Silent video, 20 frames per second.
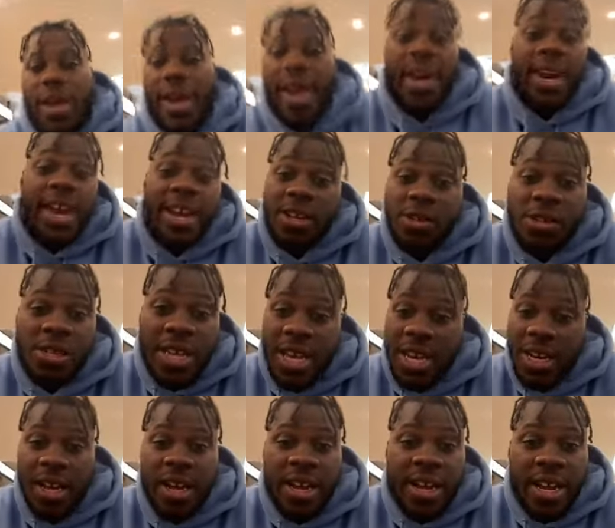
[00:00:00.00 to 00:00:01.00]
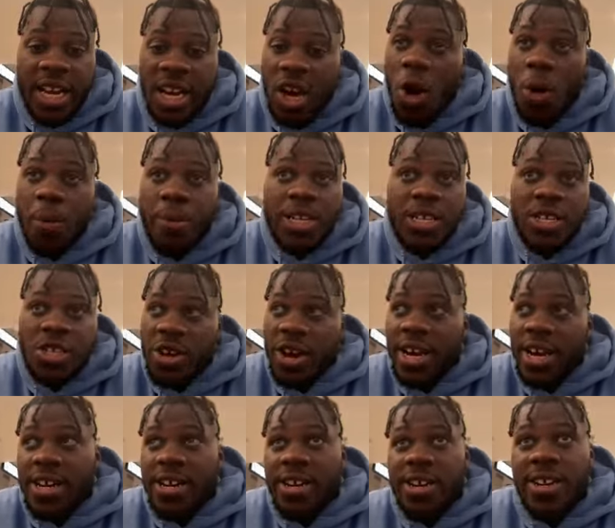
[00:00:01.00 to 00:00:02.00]
And like you said, Kobe's
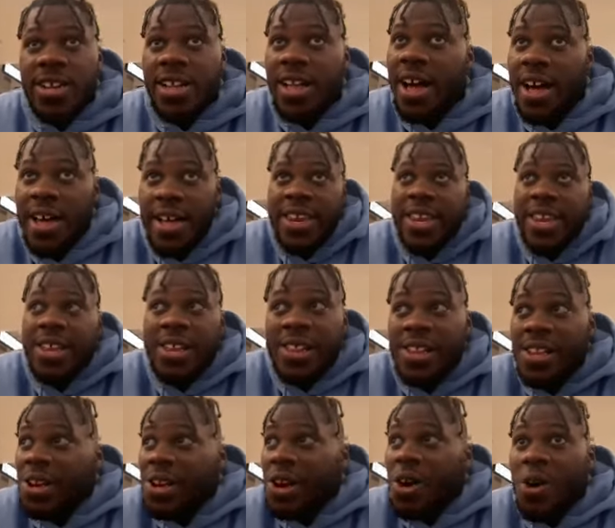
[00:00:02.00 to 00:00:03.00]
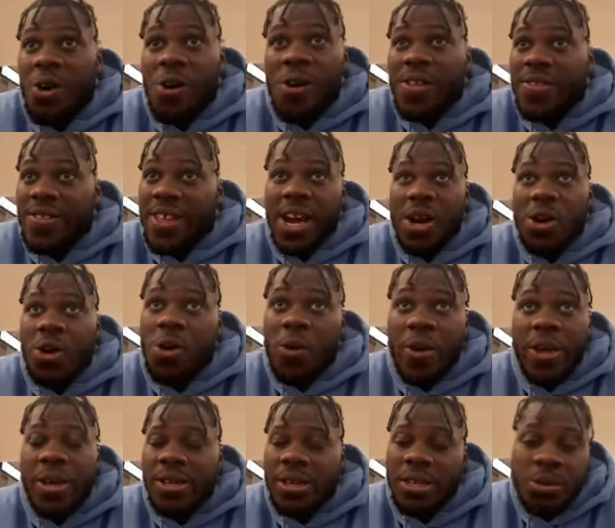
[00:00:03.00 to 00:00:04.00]
trainer, you know, that
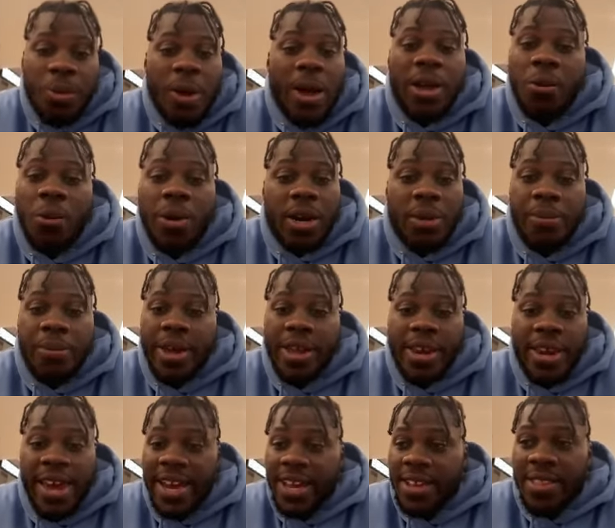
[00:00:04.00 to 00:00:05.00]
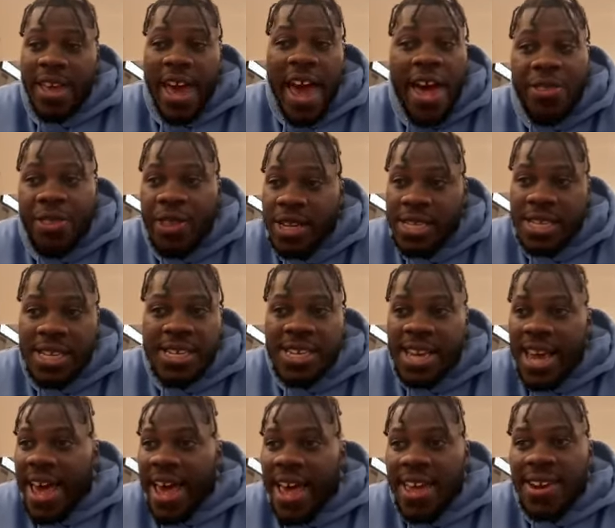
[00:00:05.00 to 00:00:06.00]
Kobe, he's probably one of the best, like the athletes he's
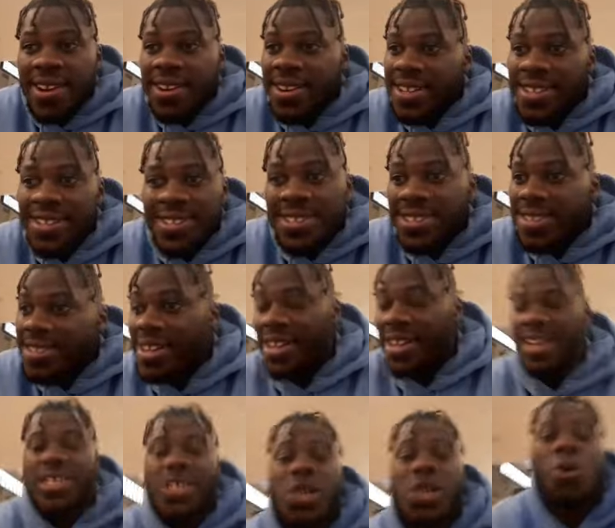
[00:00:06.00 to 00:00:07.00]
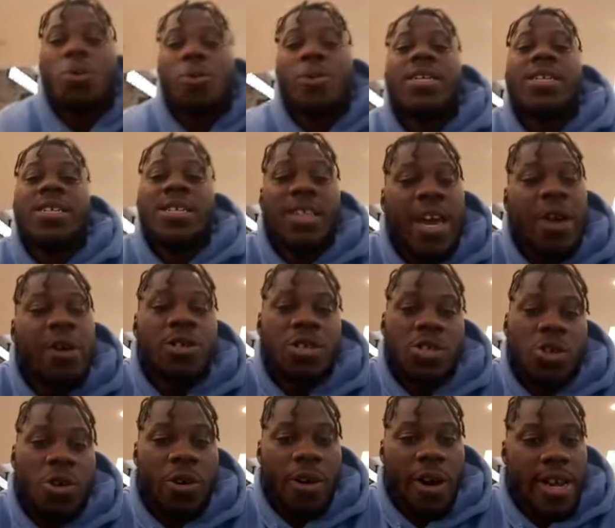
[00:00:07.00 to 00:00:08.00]
had is no reason they were
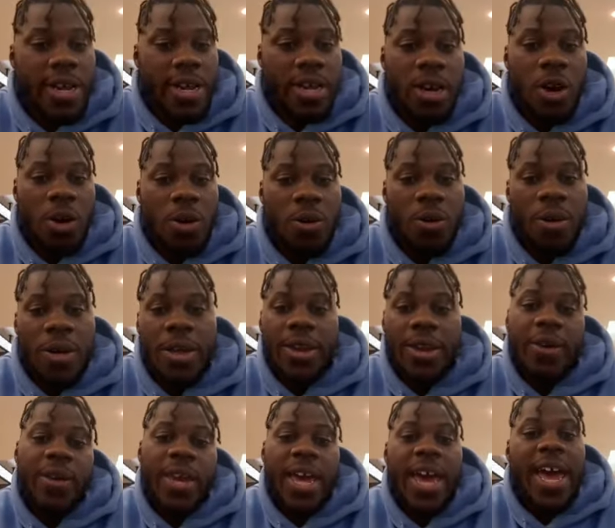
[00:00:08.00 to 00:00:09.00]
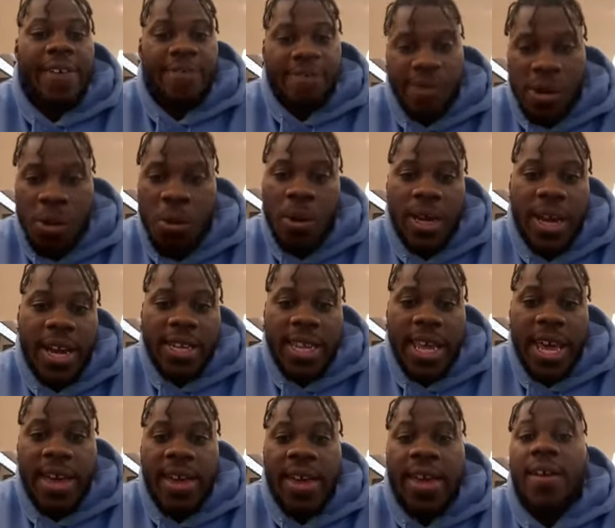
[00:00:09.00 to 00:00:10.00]
so great, you know? Like when they have someone like
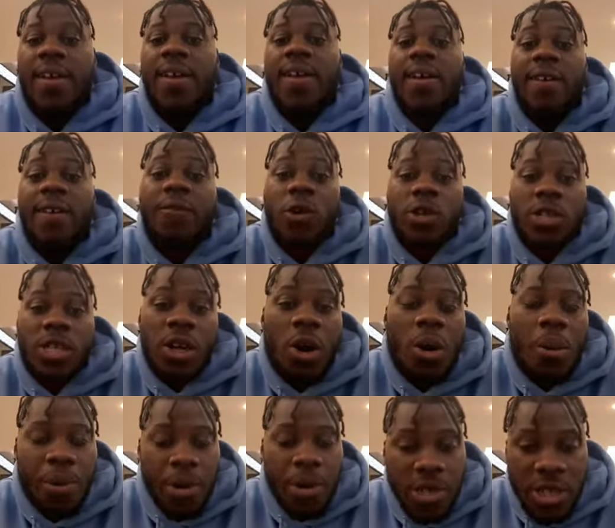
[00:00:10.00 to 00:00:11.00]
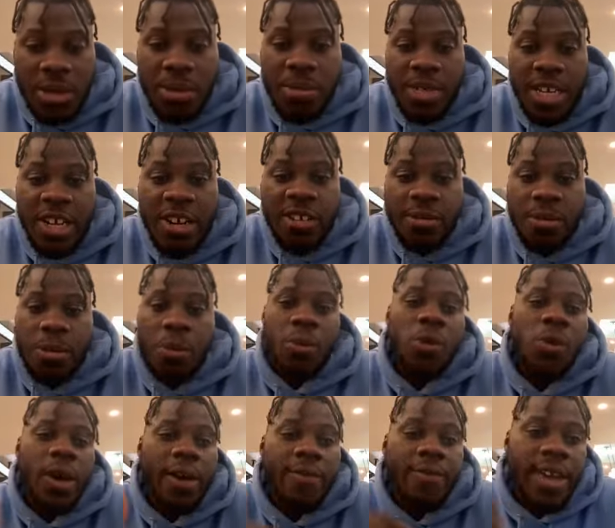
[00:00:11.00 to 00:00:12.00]
that, of course they're gonna push themselves, but when
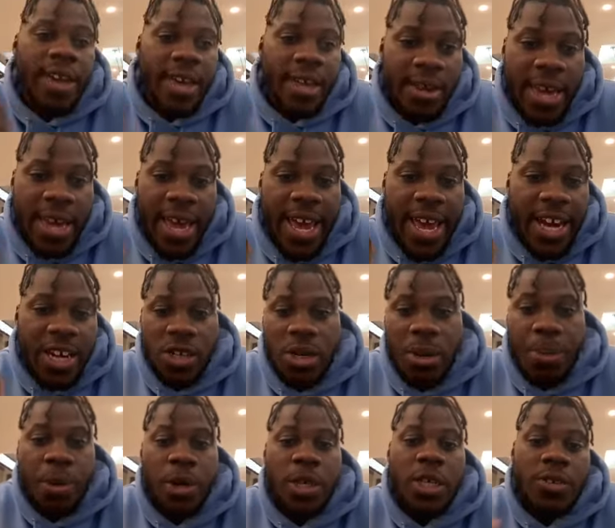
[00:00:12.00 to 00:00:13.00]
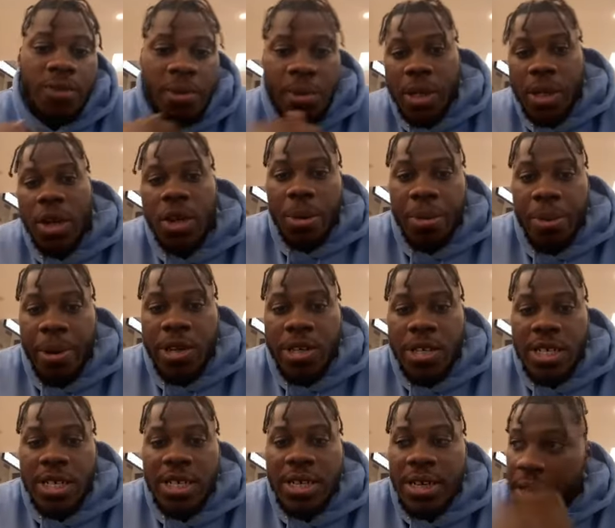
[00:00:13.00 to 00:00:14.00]
you have that extra push from another
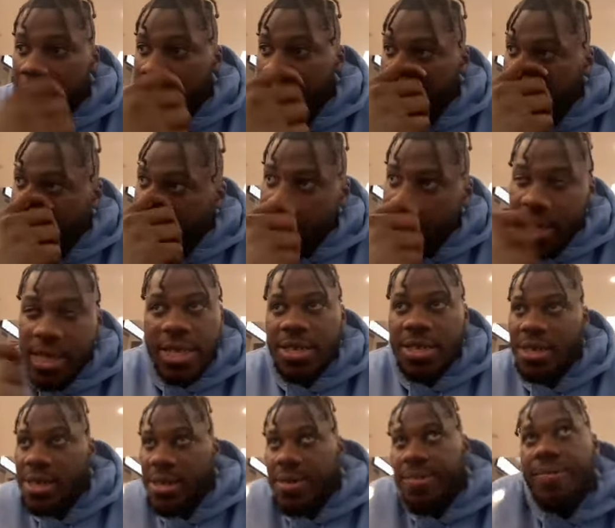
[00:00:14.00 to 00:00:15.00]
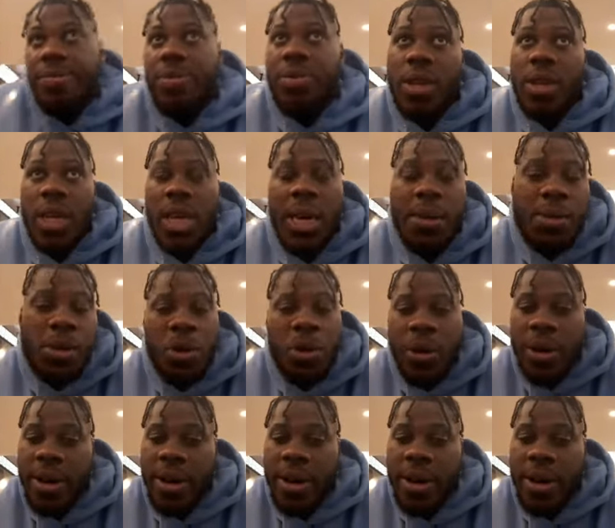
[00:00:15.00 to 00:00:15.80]
person, it just keeps you